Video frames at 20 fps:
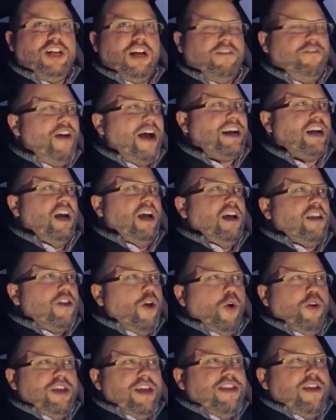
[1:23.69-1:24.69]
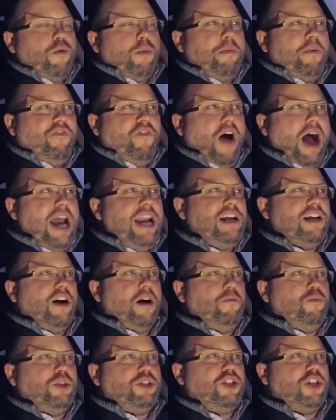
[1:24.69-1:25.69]
In fact, the only thing they were providing
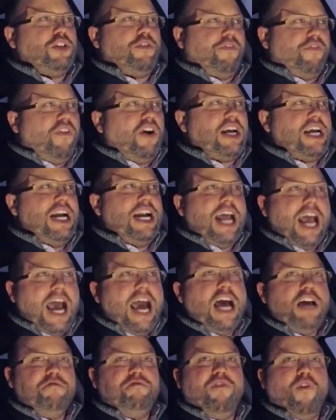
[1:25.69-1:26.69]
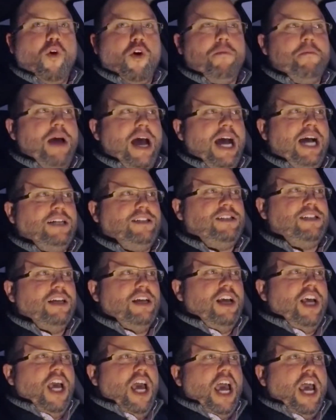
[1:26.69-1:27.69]
them was just freaking ad formats
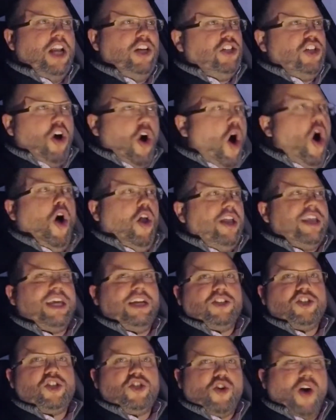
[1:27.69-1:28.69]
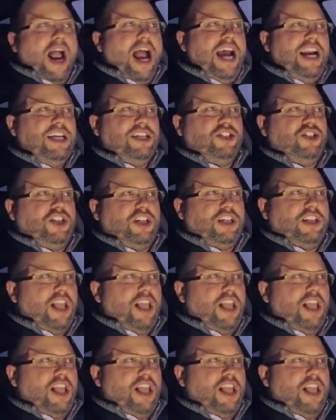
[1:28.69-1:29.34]
and calling it strategy.